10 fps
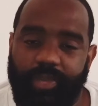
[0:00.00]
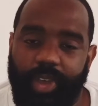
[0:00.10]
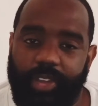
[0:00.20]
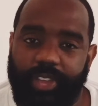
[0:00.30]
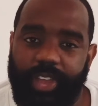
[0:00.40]

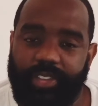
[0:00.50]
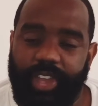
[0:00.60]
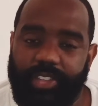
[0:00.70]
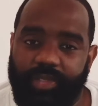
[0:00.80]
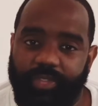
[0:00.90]
Wilder and
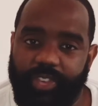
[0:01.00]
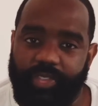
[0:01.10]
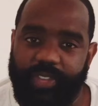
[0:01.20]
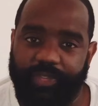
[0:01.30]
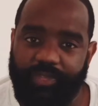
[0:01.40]
Tyson
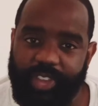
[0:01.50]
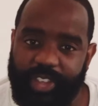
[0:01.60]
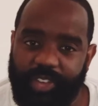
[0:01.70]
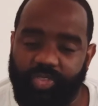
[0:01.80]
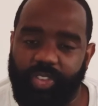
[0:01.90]
Fury
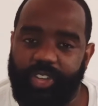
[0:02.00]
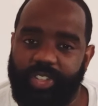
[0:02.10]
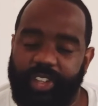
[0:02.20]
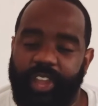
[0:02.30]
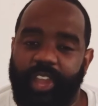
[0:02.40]
3, the
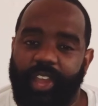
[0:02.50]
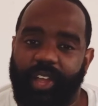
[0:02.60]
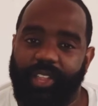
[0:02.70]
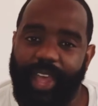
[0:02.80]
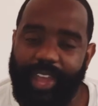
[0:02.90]
trilogy.
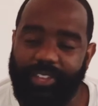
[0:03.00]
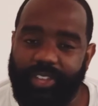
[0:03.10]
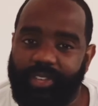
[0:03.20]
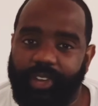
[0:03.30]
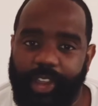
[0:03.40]
That
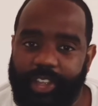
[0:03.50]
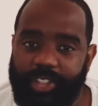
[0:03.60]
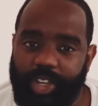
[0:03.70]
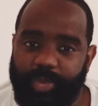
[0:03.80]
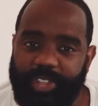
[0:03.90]
doesn't look like
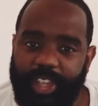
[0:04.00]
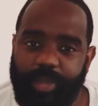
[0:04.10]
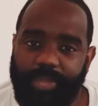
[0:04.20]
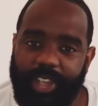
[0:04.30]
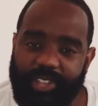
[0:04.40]
it's going to be
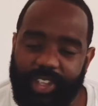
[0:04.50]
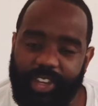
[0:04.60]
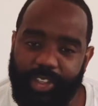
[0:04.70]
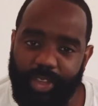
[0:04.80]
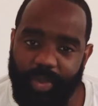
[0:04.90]
taking place
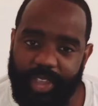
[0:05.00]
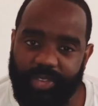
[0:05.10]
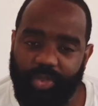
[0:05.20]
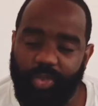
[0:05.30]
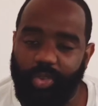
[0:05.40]
in the
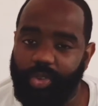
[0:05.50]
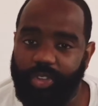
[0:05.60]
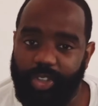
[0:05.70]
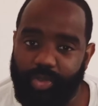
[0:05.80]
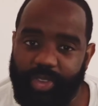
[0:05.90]
US or
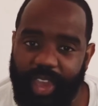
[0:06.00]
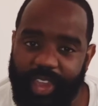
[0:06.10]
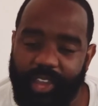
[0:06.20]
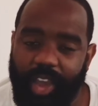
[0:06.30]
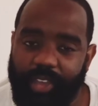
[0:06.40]
the
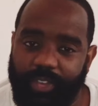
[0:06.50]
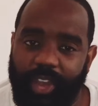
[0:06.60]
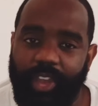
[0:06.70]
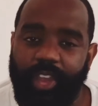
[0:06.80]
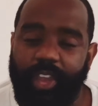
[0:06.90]
UK either.